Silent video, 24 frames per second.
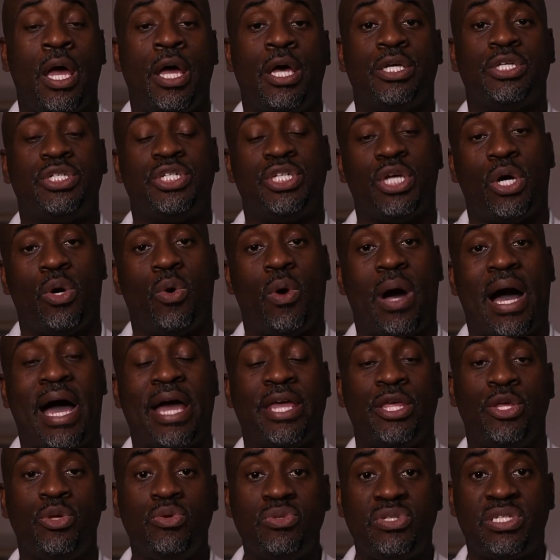So I
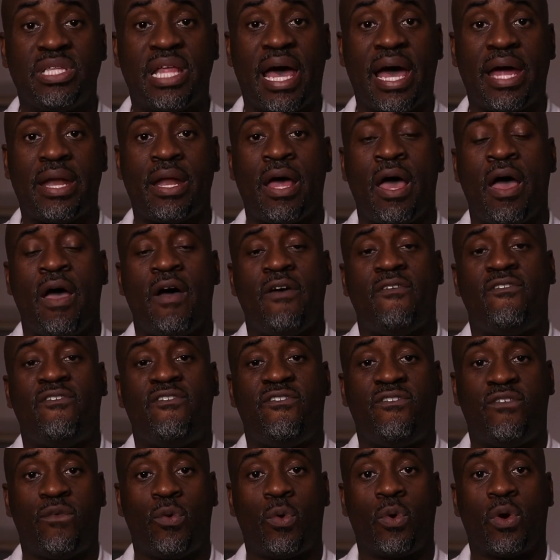use that
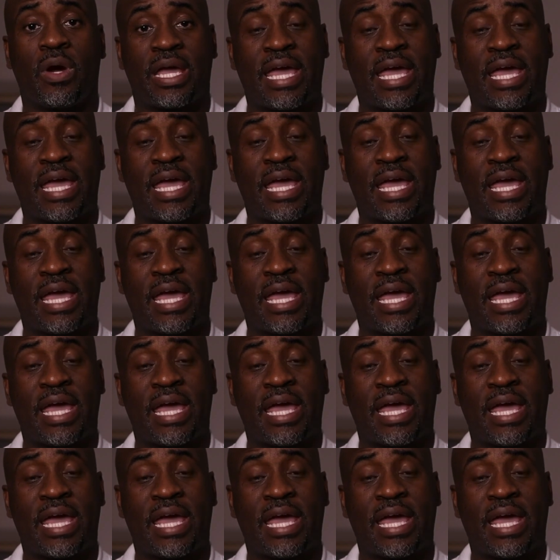for